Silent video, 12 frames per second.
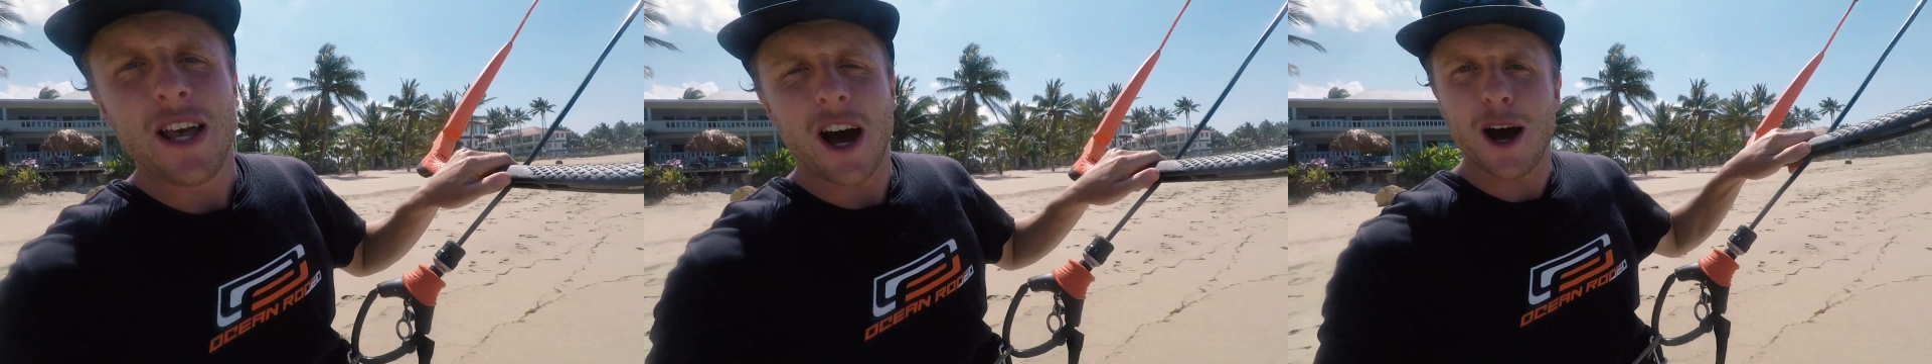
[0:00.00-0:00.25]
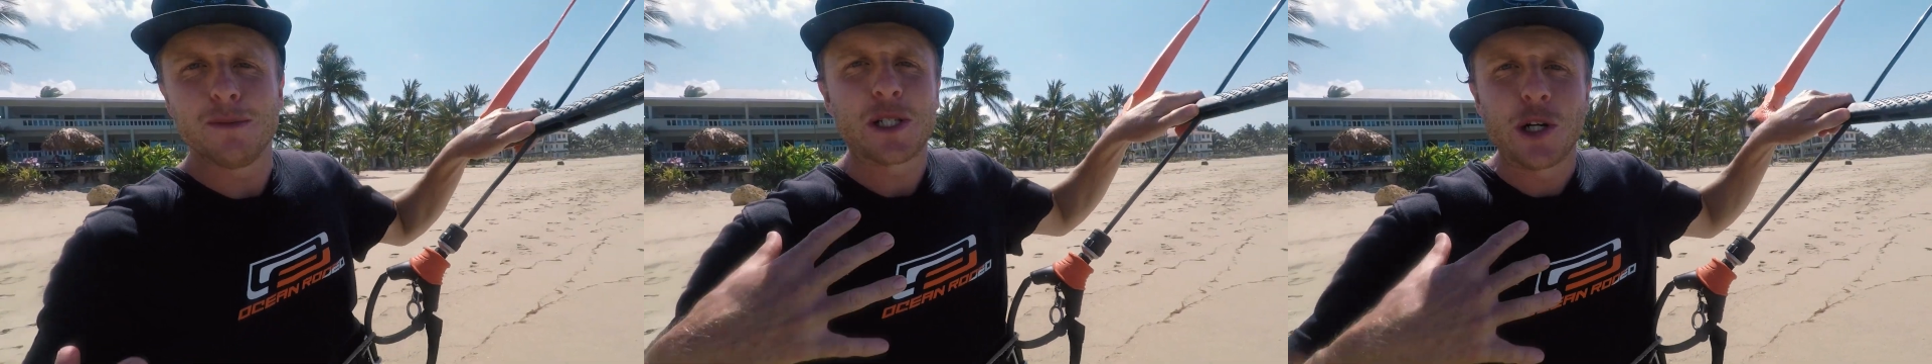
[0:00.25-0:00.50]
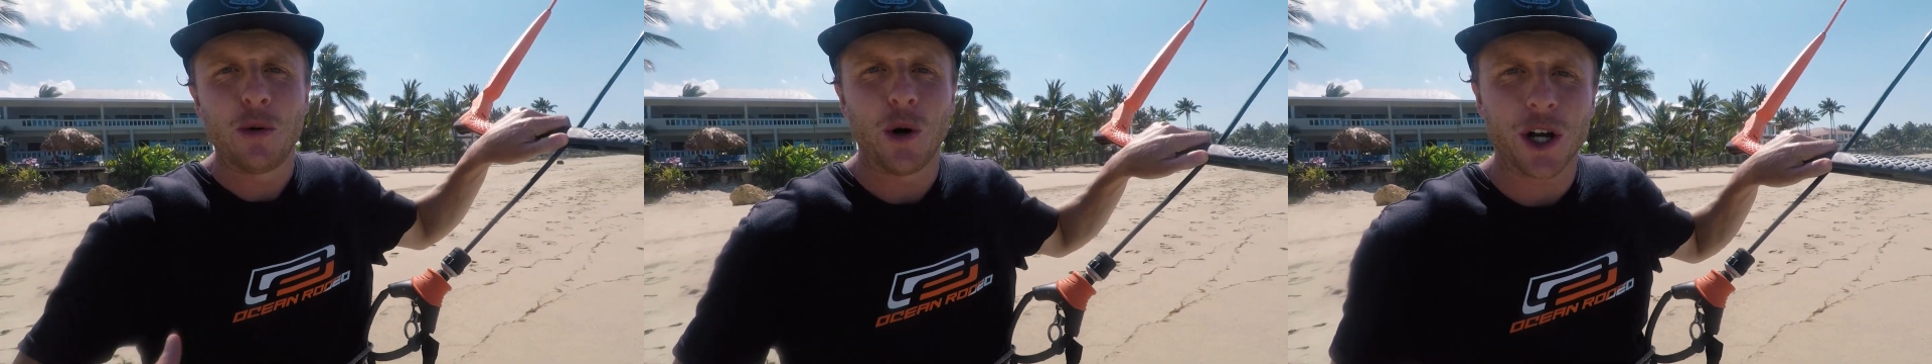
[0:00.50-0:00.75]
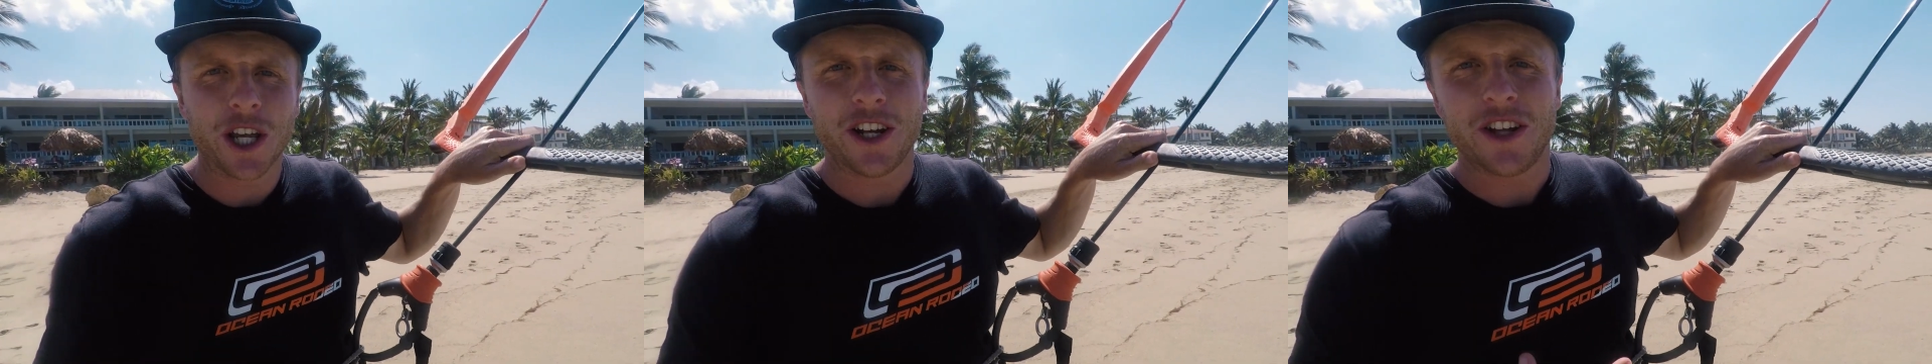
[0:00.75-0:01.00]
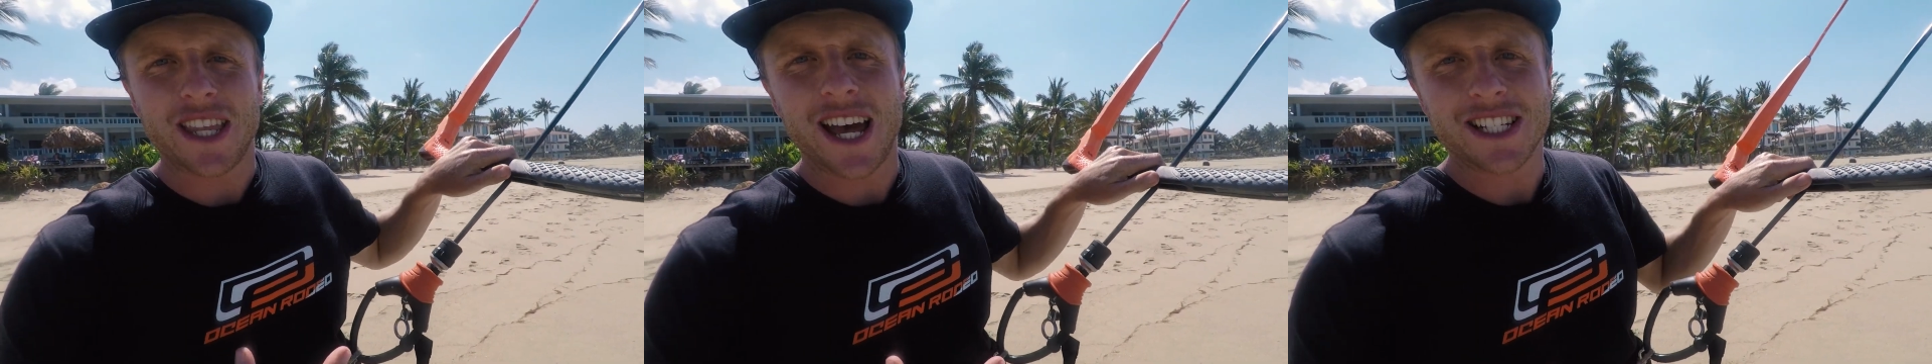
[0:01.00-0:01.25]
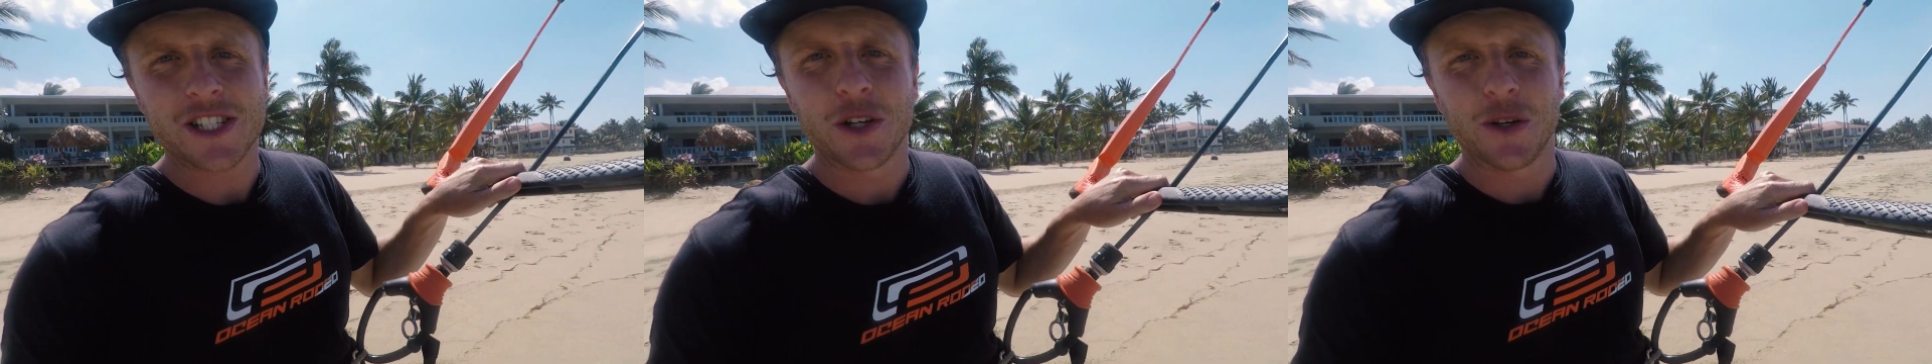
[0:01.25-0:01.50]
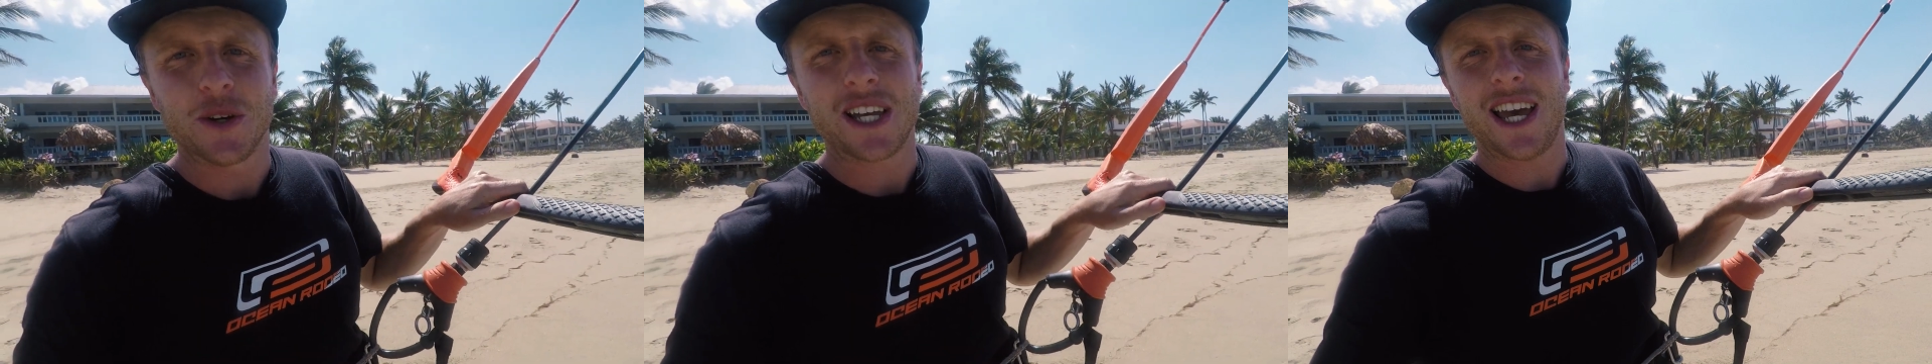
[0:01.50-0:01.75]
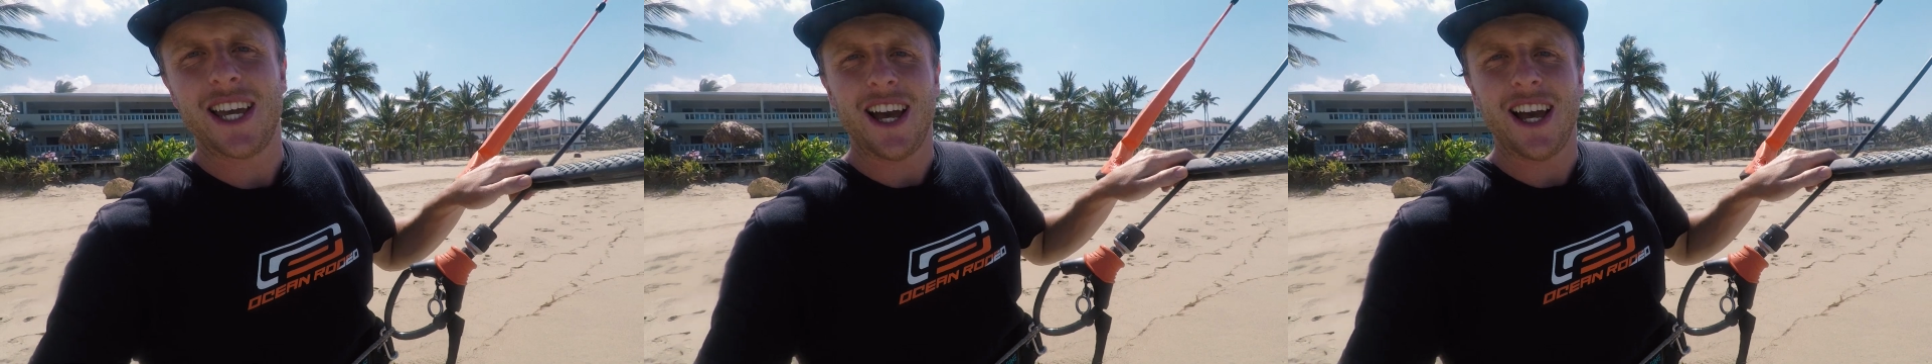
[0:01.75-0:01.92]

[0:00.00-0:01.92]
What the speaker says: I'm still working on that too, okay?